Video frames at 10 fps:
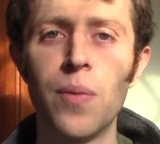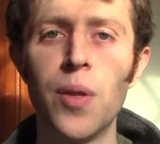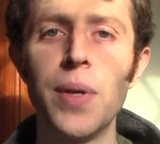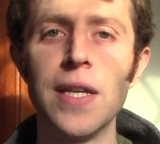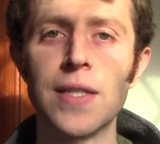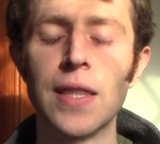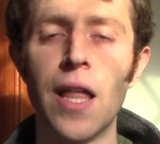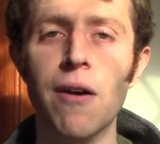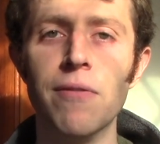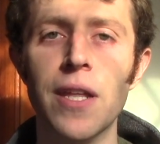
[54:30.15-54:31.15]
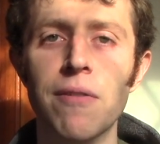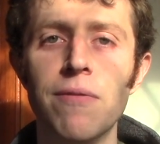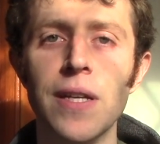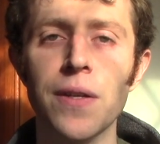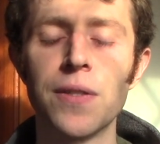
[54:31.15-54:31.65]
the peace and love that it
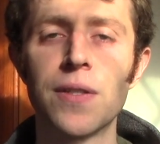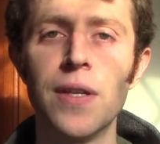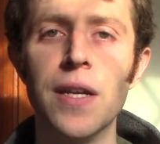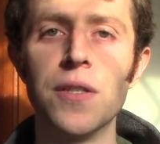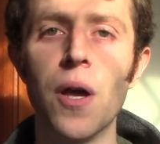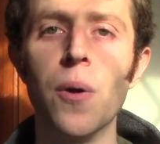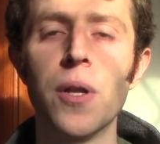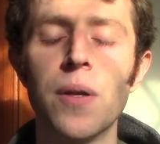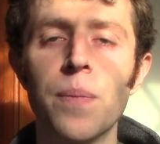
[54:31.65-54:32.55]
feels it is owed,